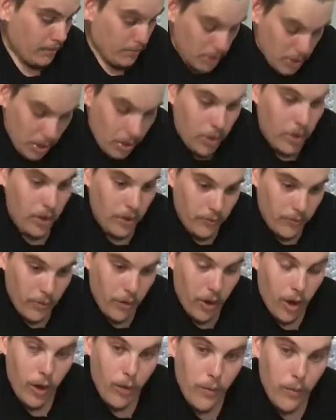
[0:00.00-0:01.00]
So
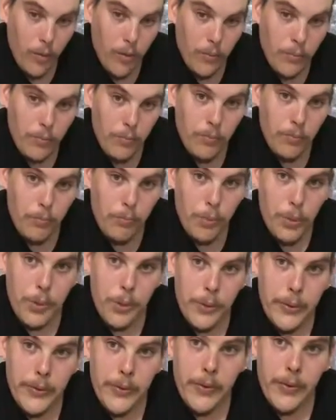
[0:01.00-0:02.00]
I'll put
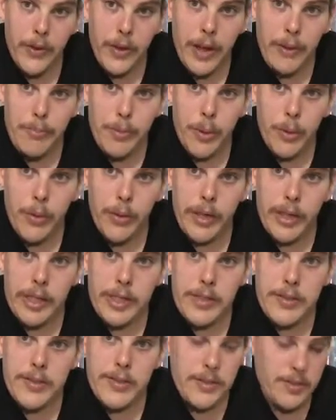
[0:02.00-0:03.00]
a couple of
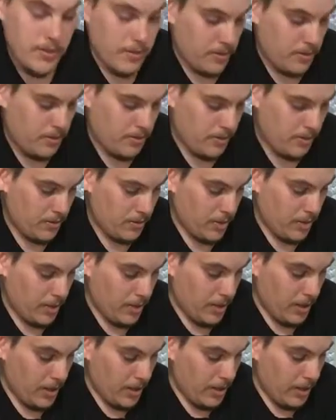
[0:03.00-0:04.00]
links
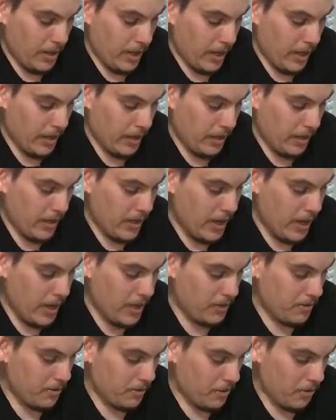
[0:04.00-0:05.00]
down in
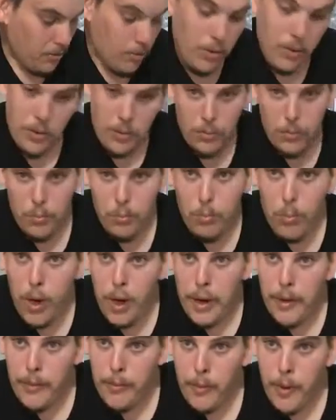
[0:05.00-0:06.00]
that on
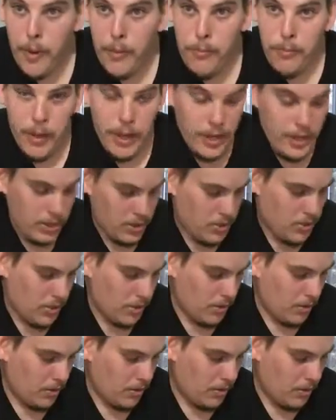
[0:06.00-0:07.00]
my own page
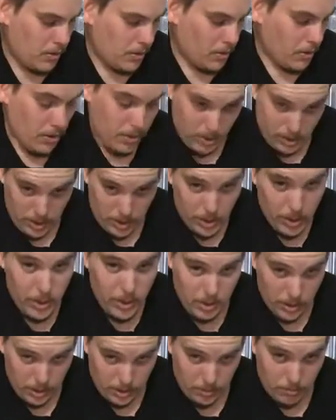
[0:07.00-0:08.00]
and
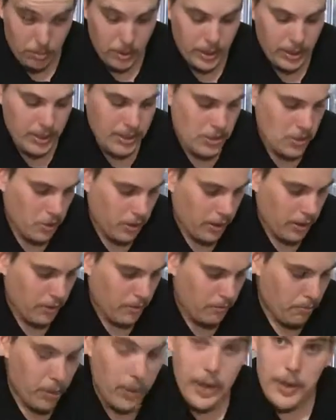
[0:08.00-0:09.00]
at the page I
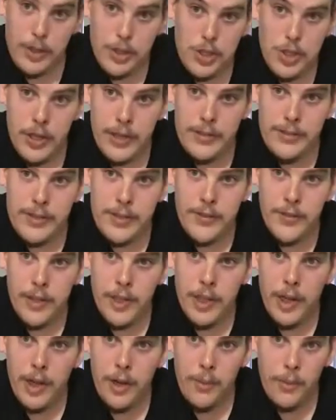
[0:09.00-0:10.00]
am going to share this
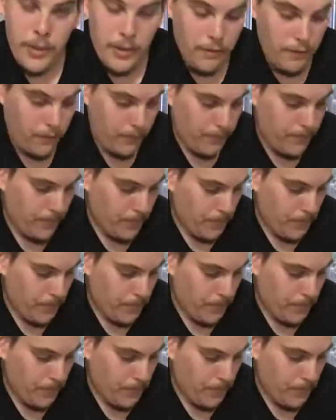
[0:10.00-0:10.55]
video with.